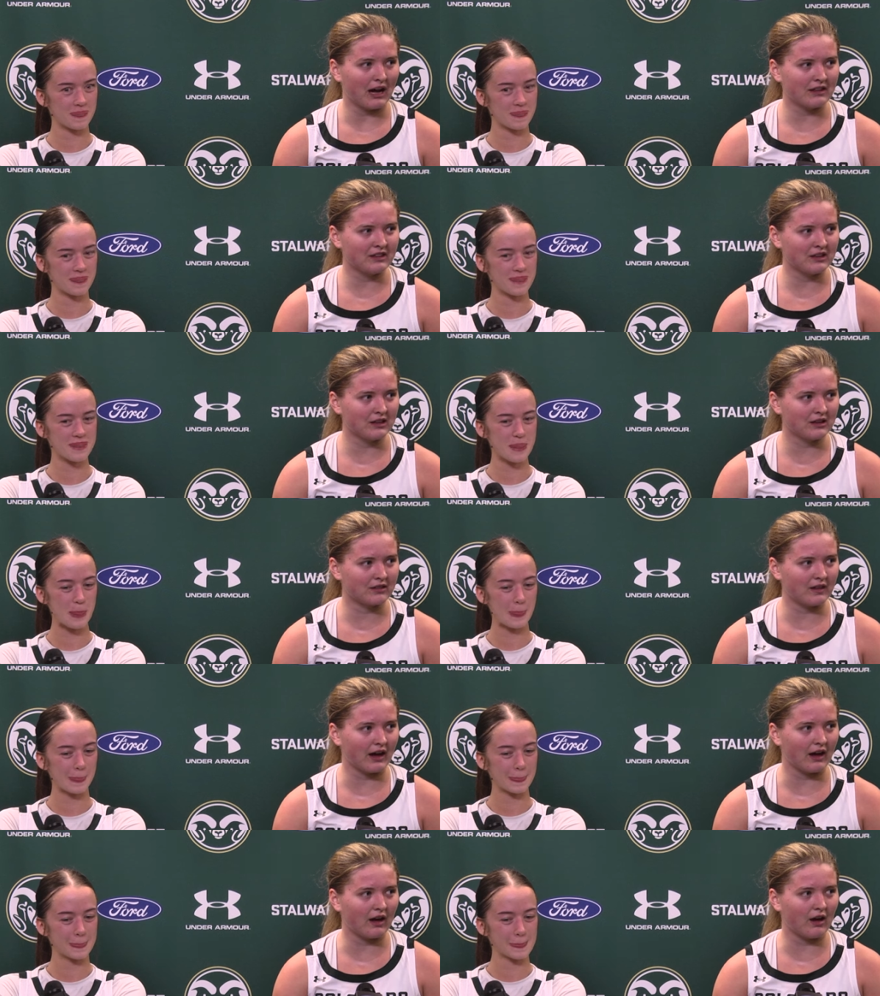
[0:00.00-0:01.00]
Speaker 1: I think
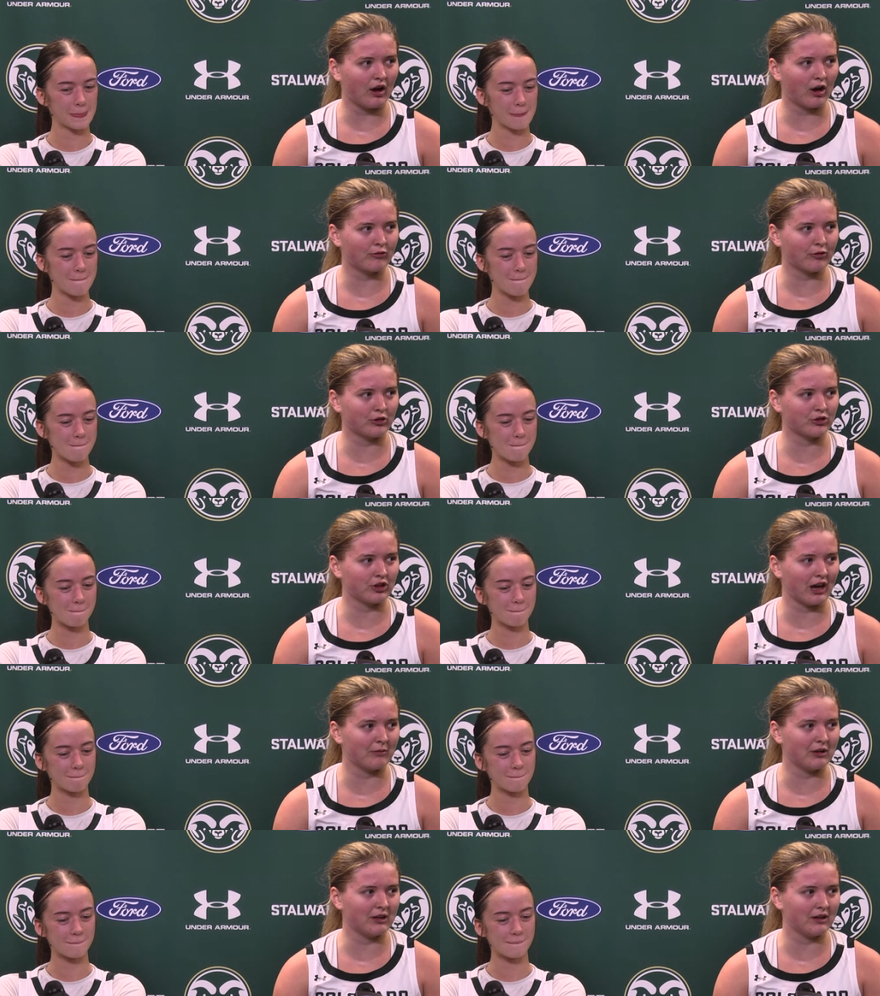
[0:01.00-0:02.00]
that our first,
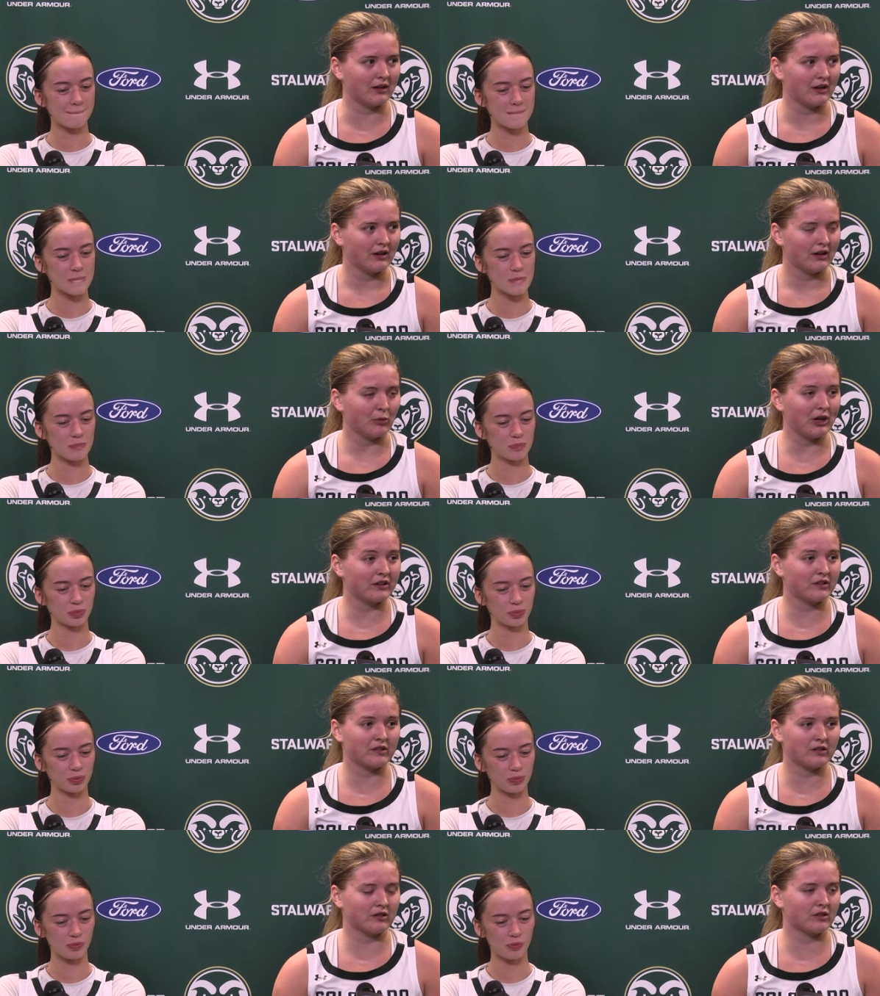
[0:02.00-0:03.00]
I mean, we had
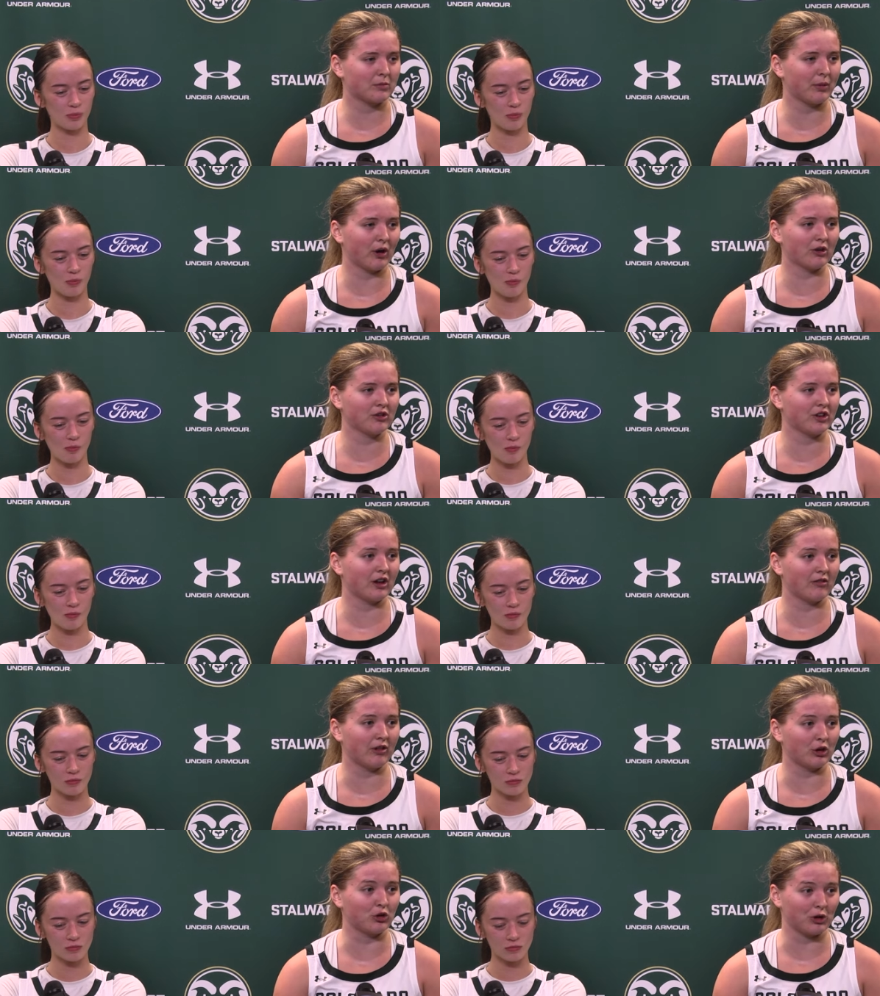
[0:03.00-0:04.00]
sparks of
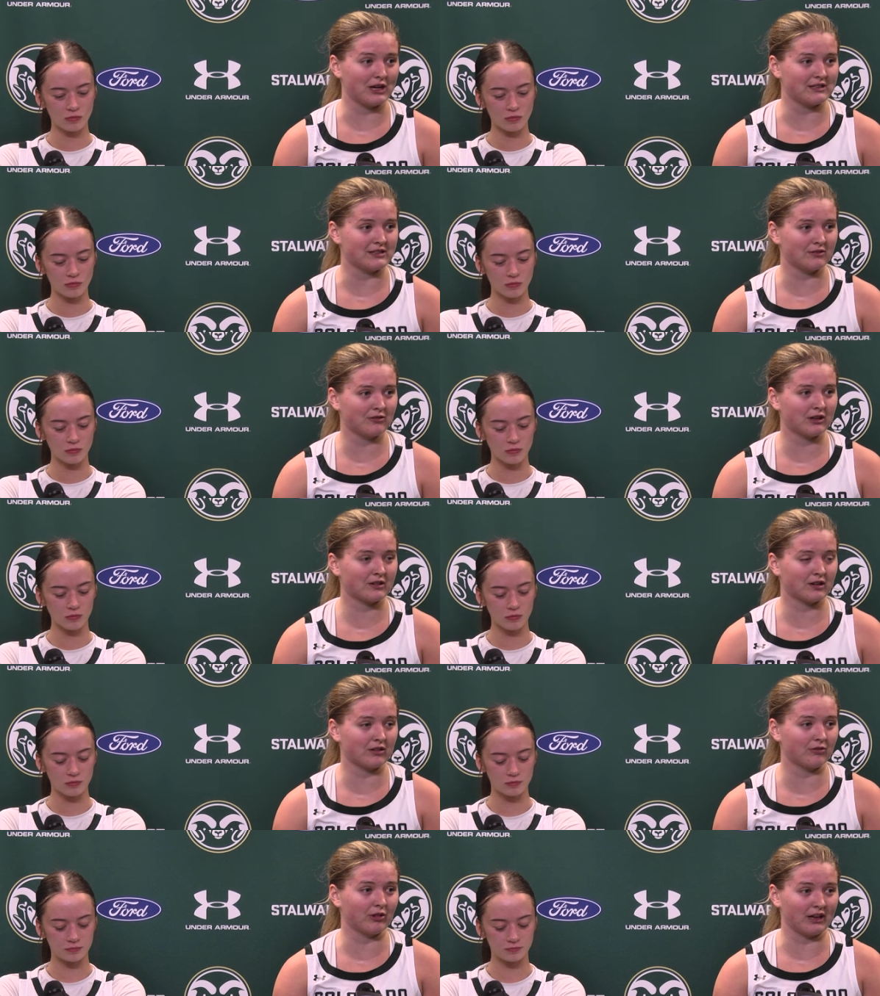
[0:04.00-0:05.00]
a great defense
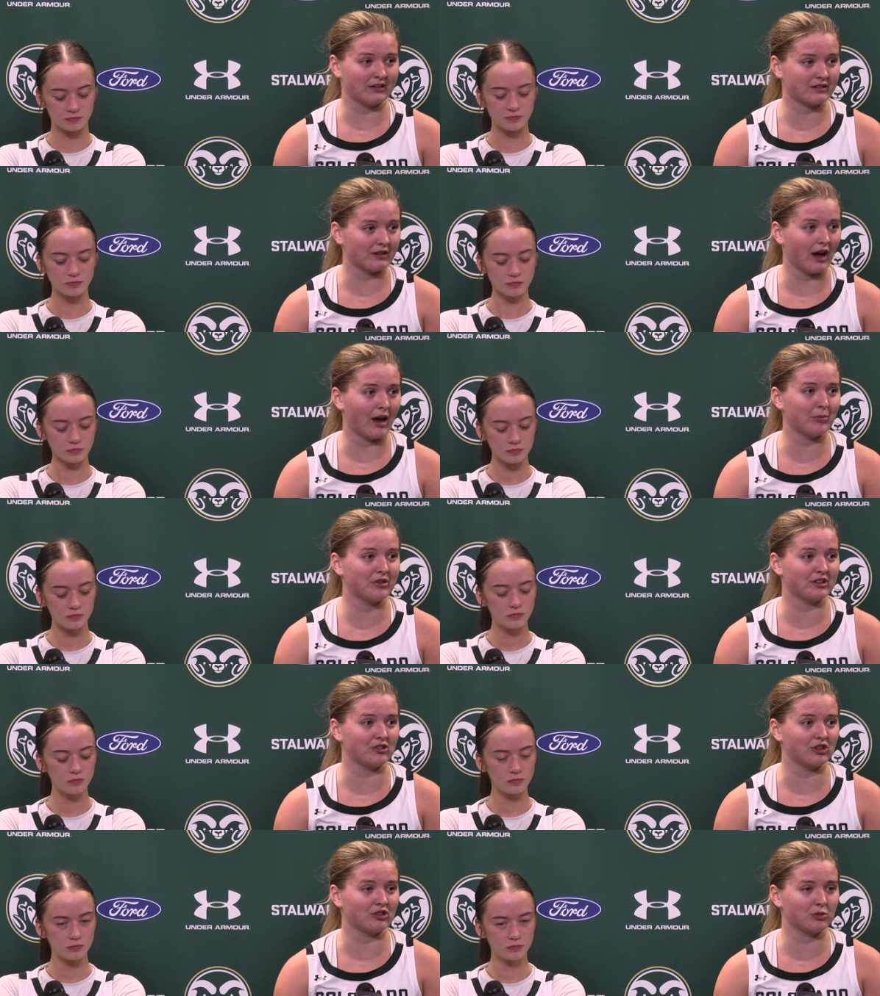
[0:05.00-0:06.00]
of like stops
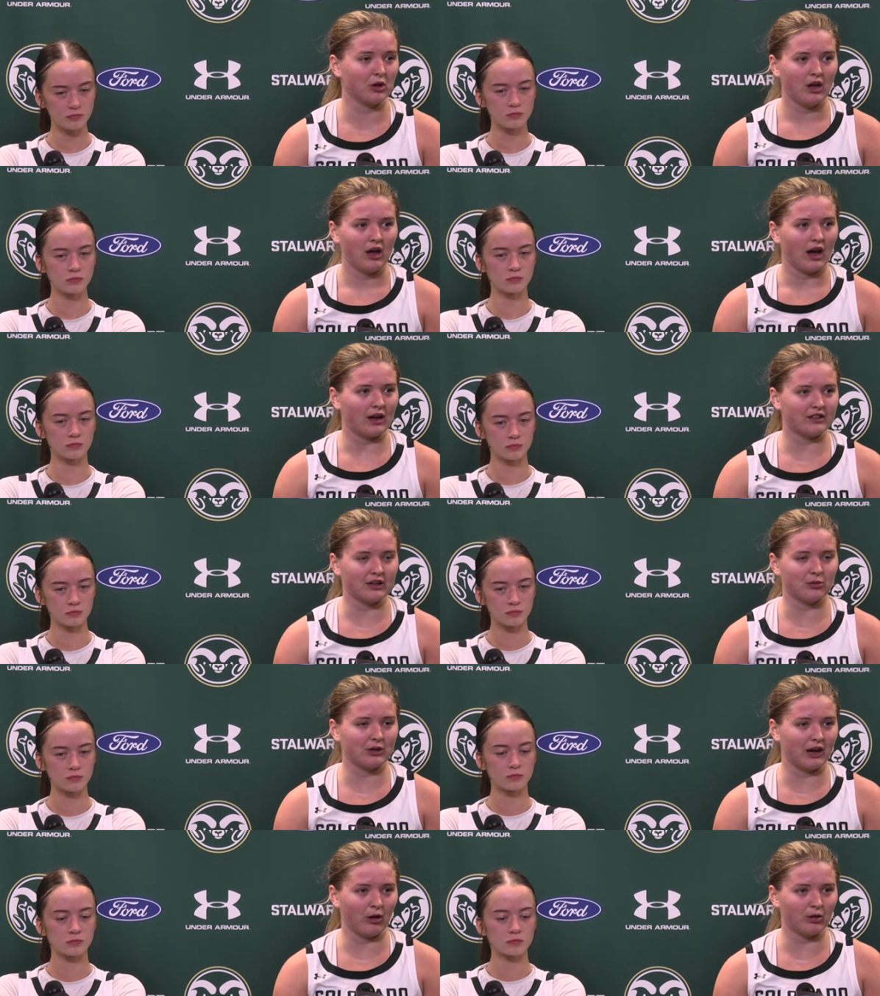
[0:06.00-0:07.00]
and just, I think
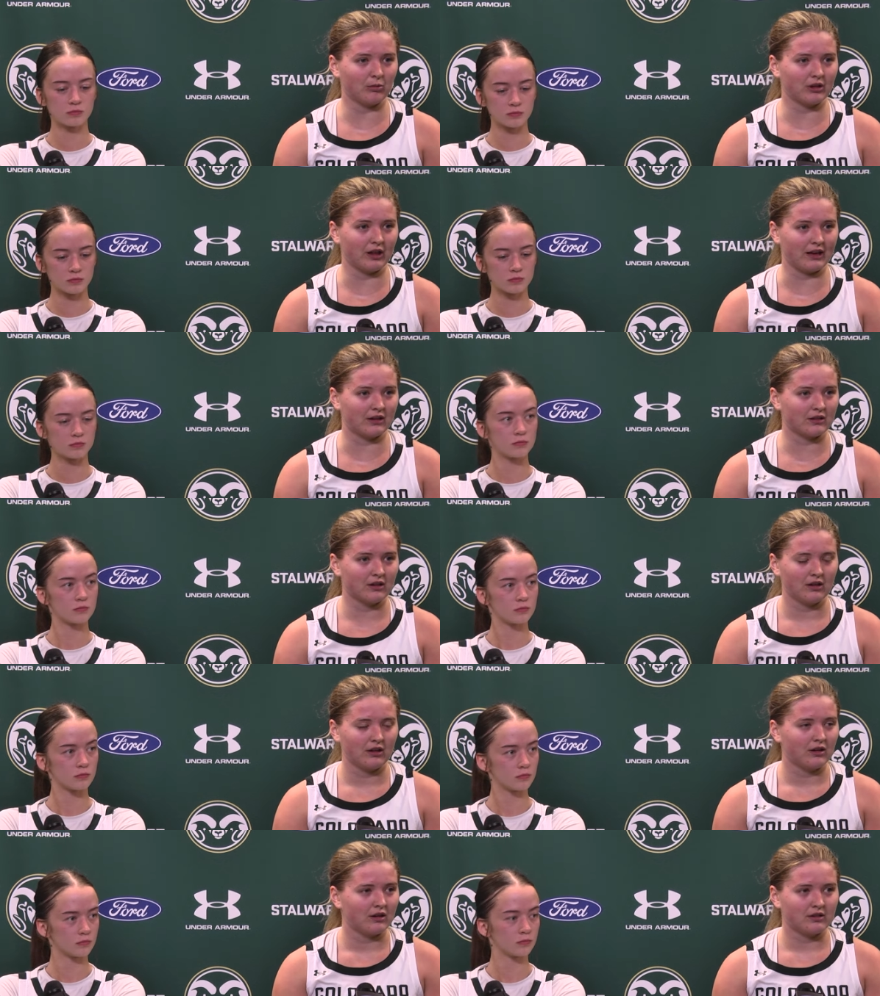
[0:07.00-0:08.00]
we held them to like
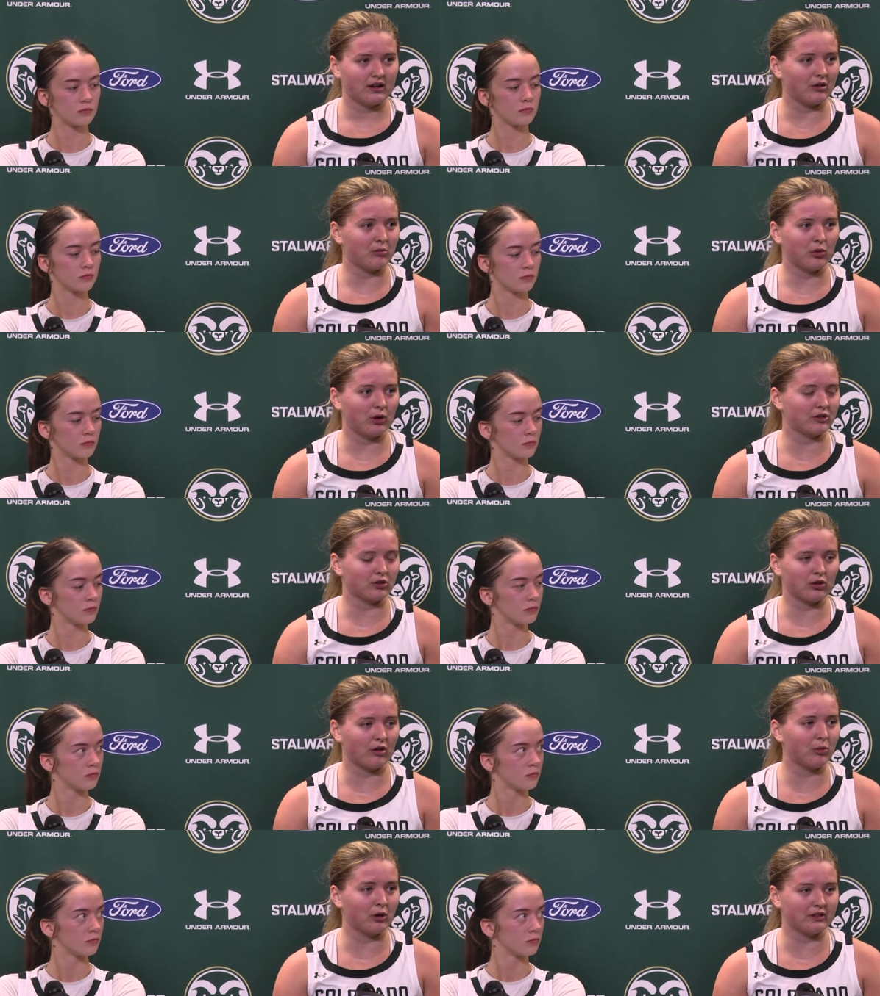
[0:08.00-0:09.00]
10 points or
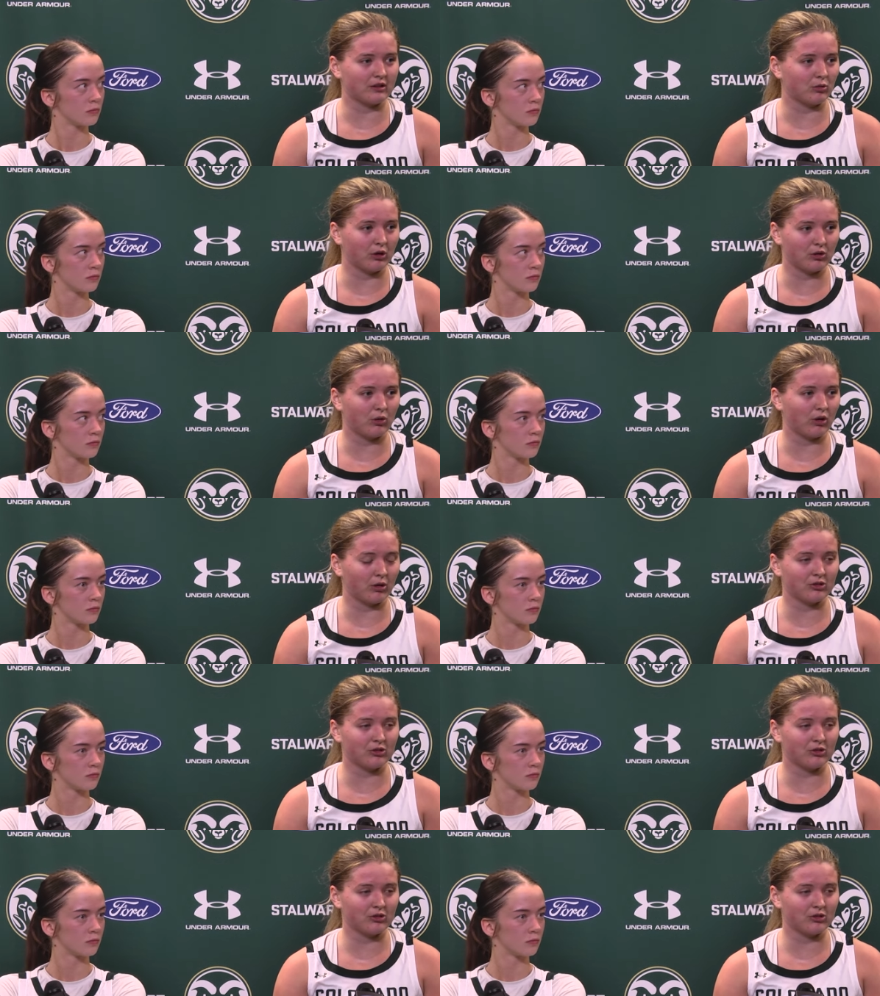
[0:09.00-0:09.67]
12 points in one quarter,